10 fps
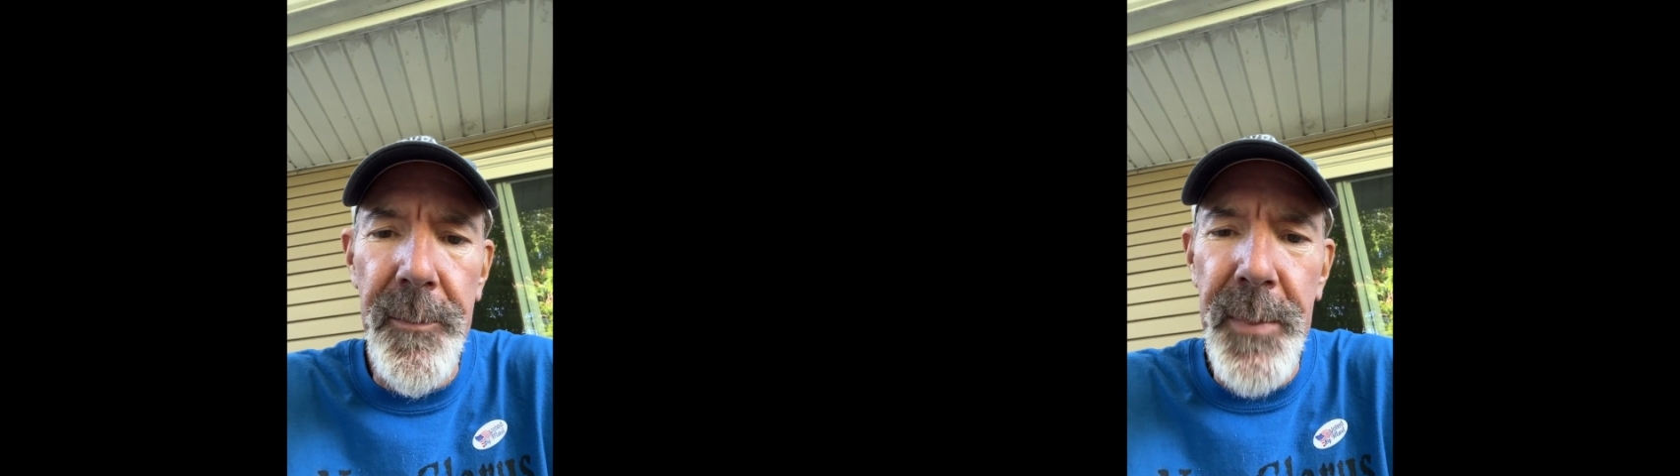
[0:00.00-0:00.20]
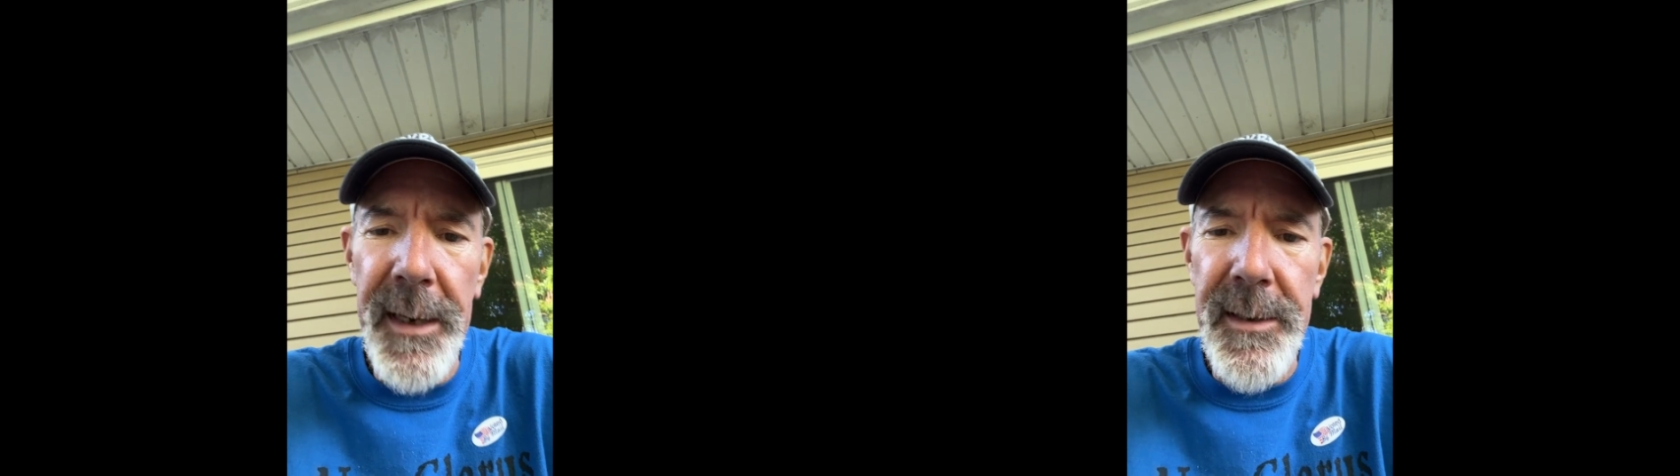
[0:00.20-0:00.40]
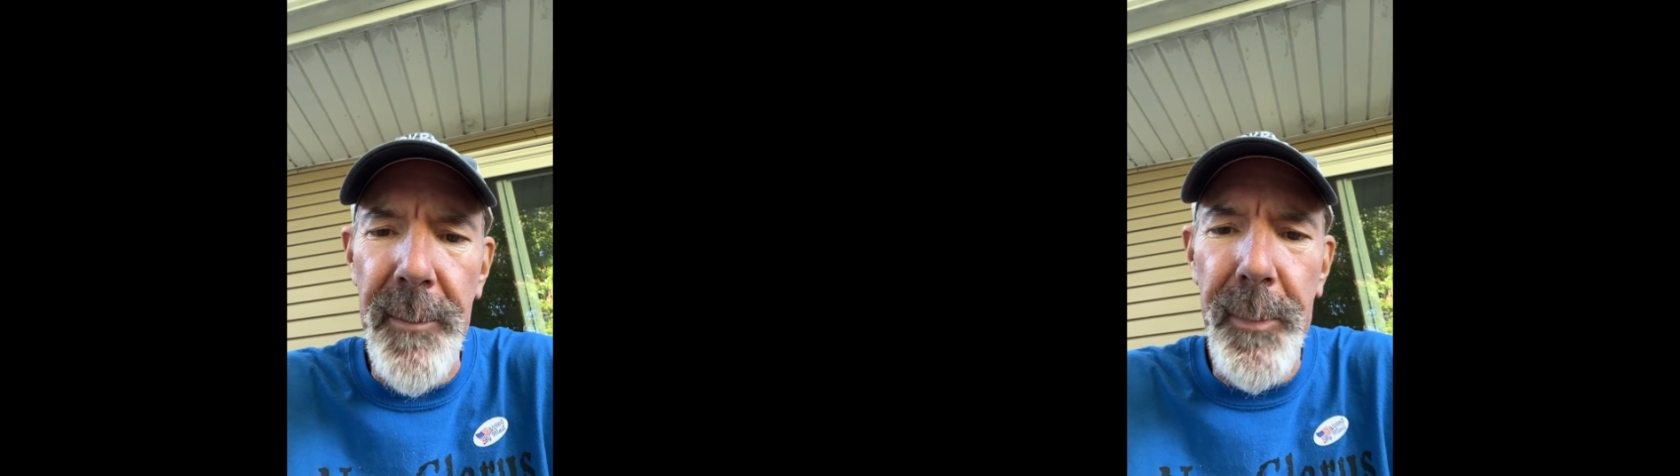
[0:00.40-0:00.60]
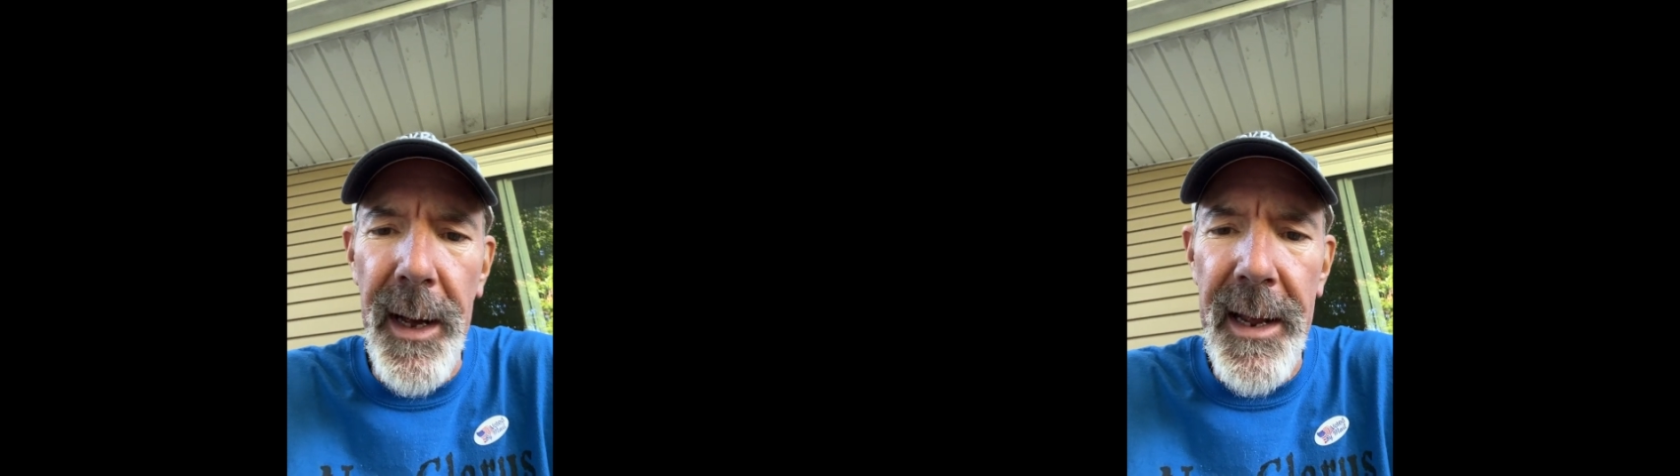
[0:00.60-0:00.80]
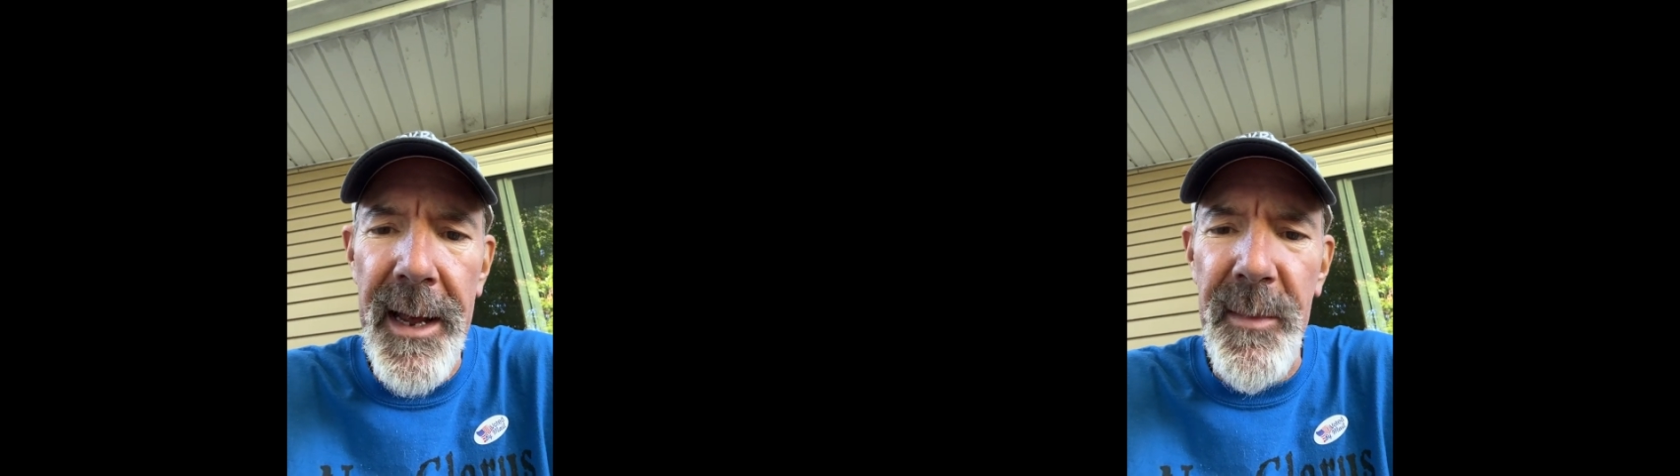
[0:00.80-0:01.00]
picked up
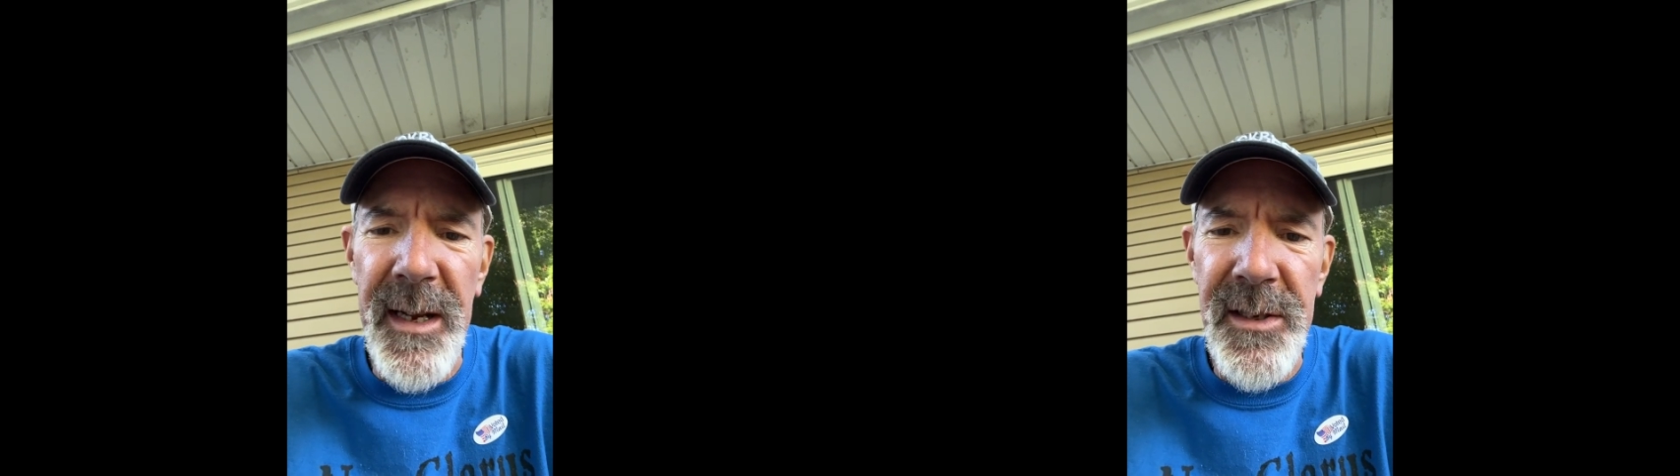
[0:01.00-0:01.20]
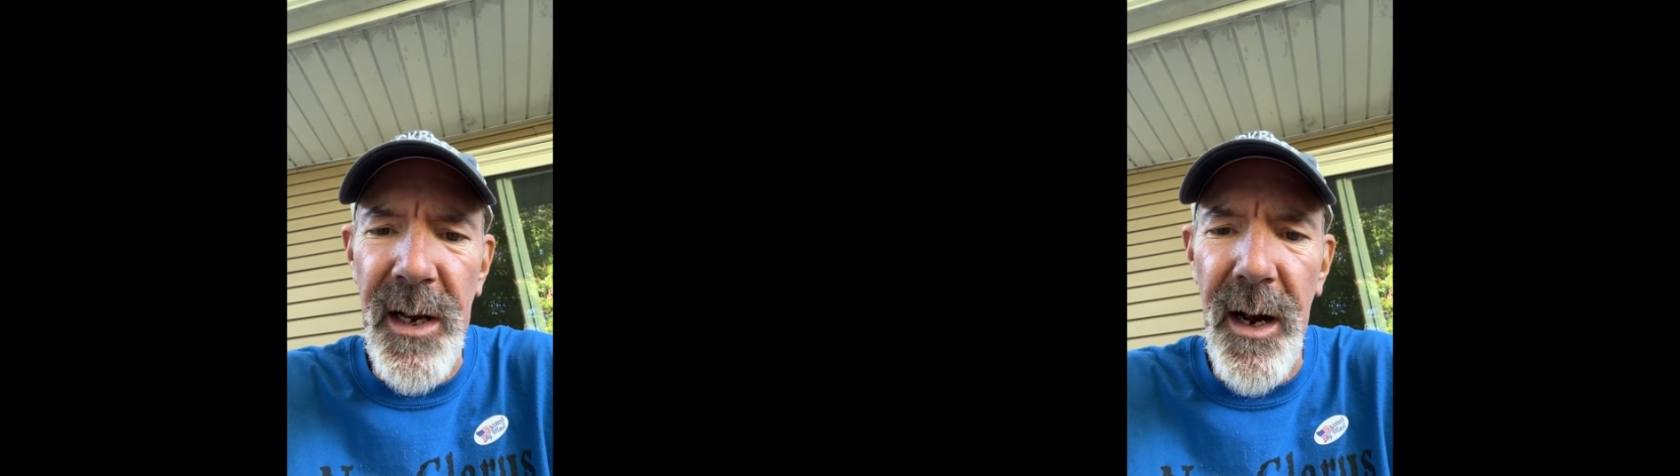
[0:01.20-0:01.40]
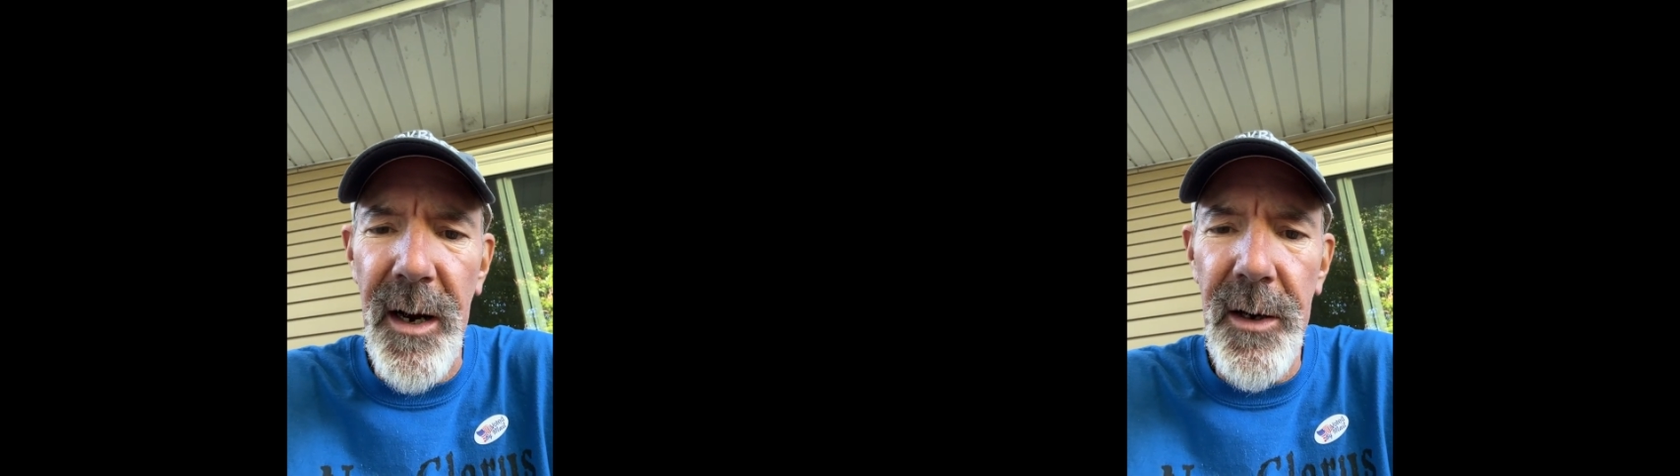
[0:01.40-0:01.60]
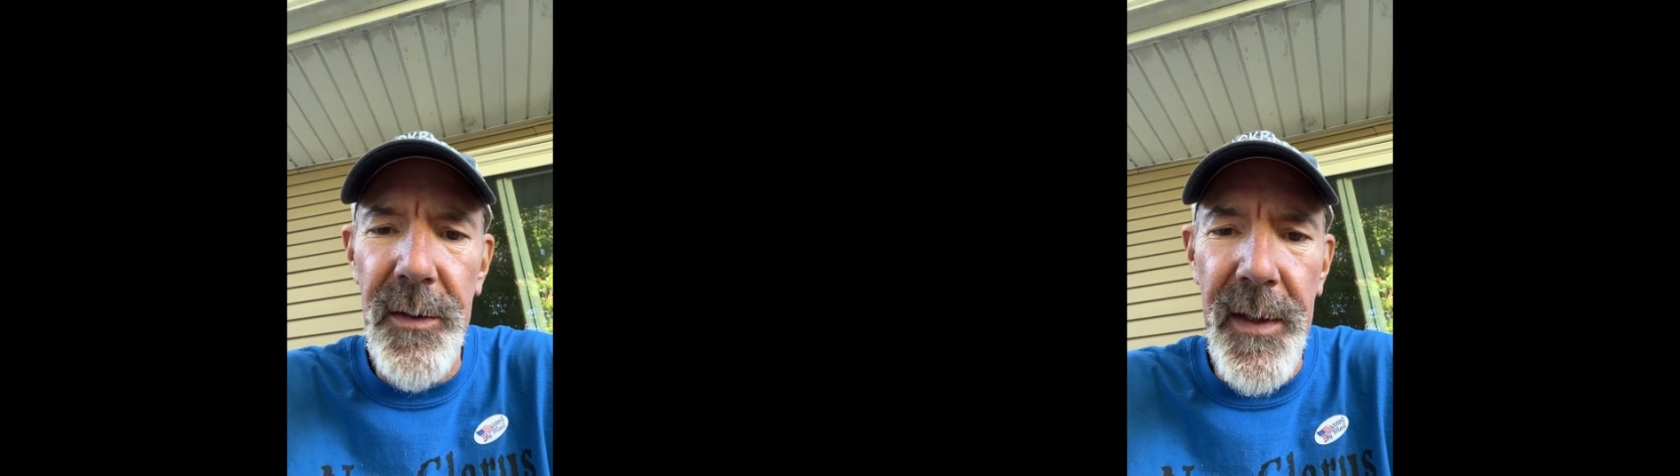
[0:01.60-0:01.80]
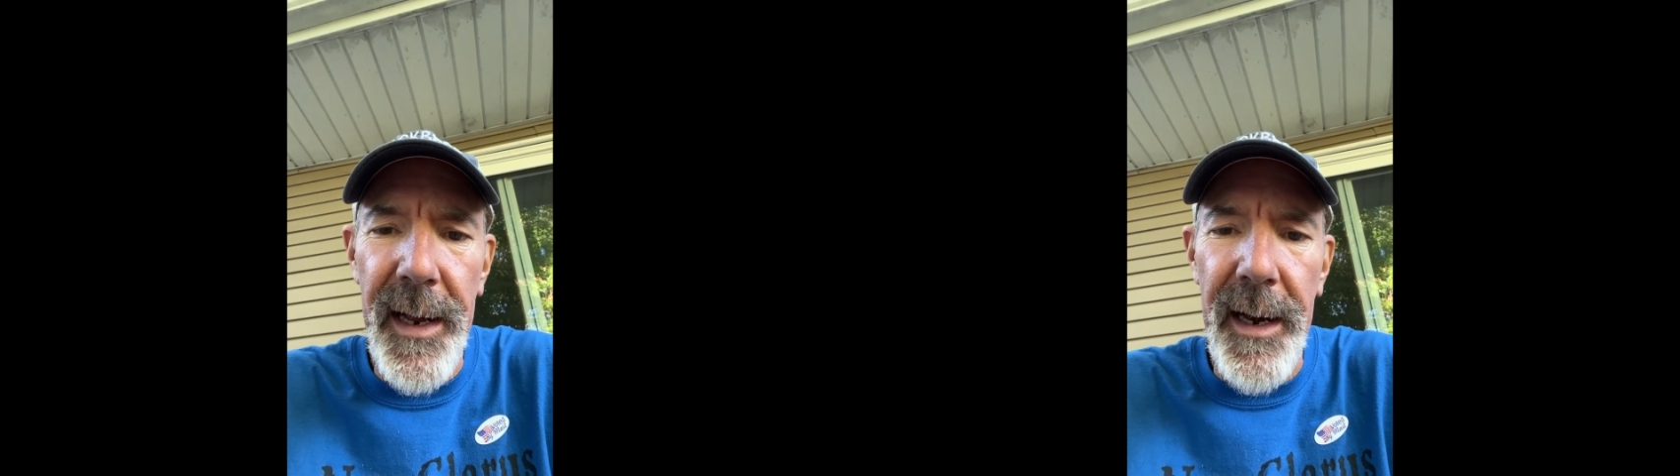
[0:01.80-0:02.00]
by
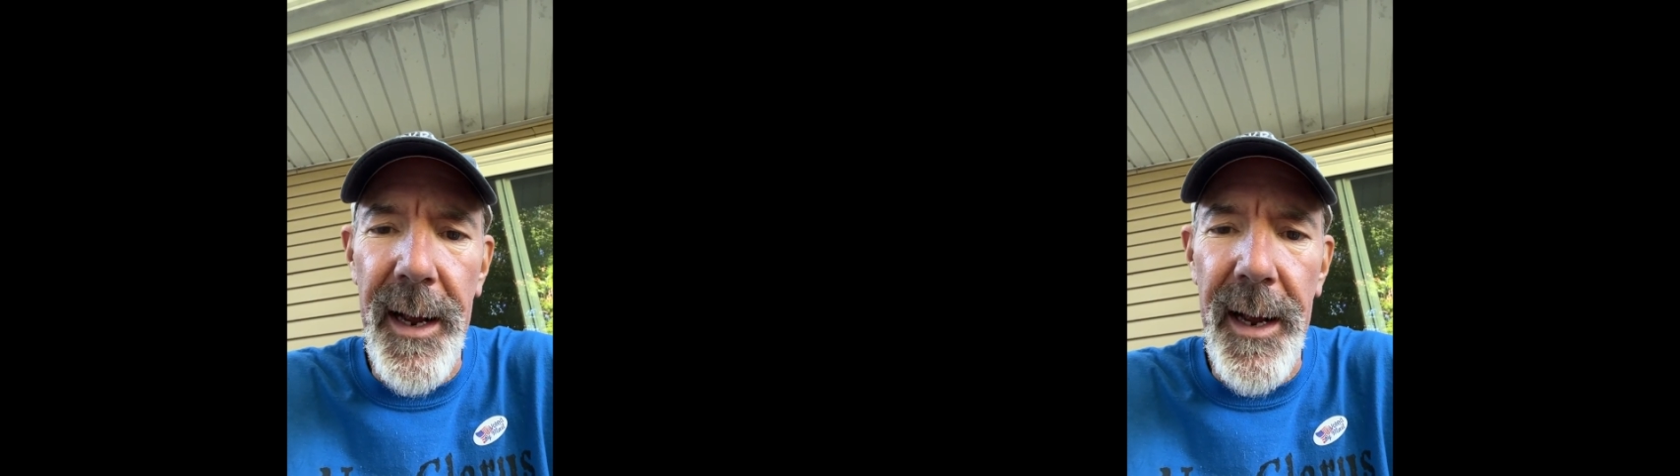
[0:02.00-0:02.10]
MSR that